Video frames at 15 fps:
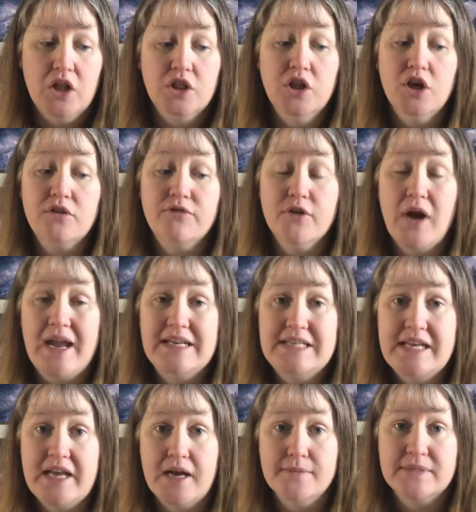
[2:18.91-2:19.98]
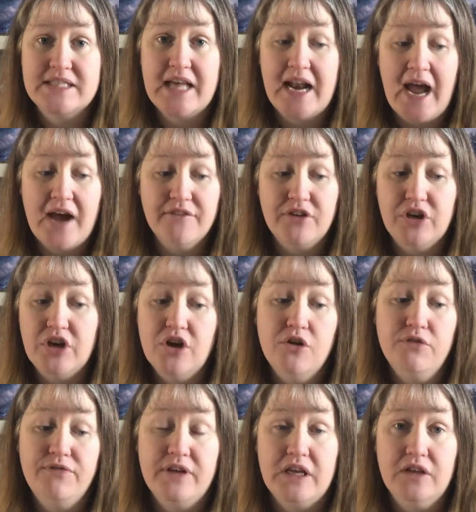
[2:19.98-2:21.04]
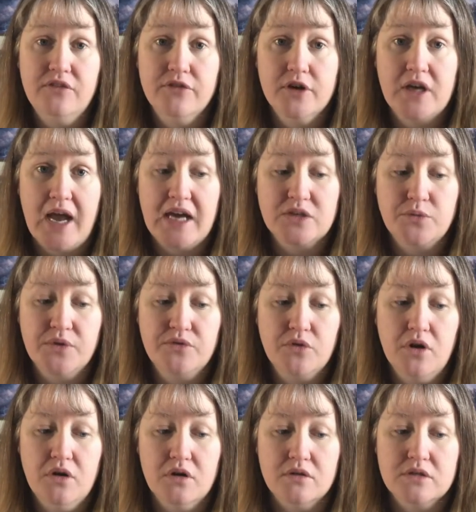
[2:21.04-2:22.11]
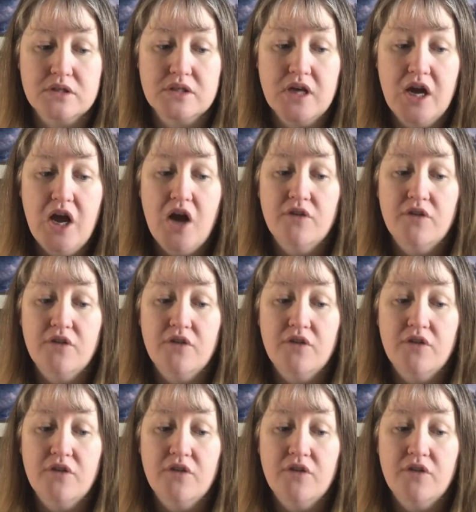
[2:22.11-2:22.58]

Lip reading: Look for ATMs that have no fees for cash withdrawals.